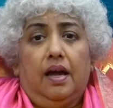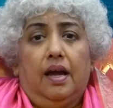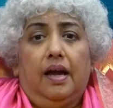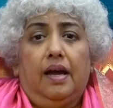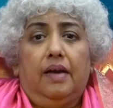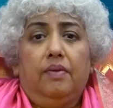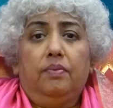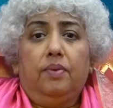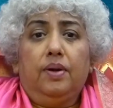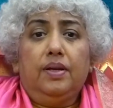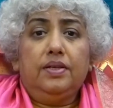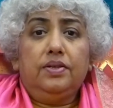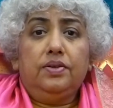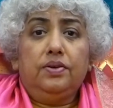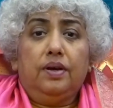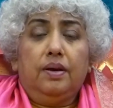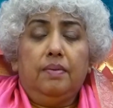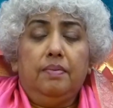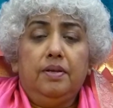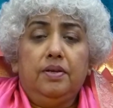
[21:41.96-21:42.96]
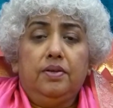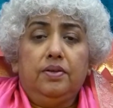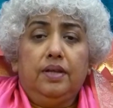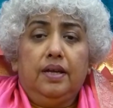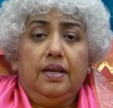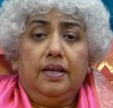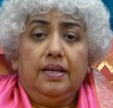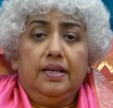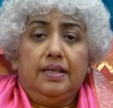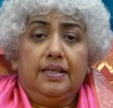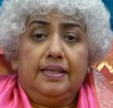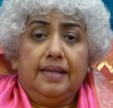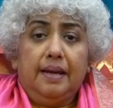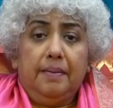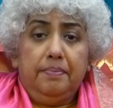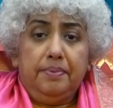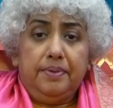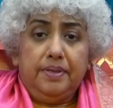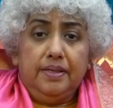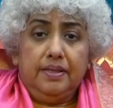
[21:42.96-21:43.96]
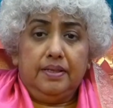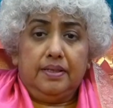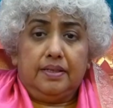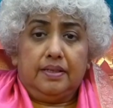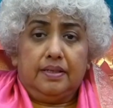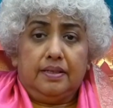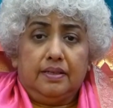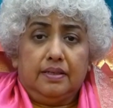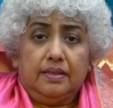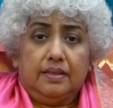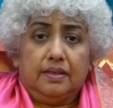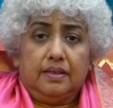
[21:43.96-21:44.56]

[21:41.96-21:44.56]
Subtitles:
And once you come into that acceptance,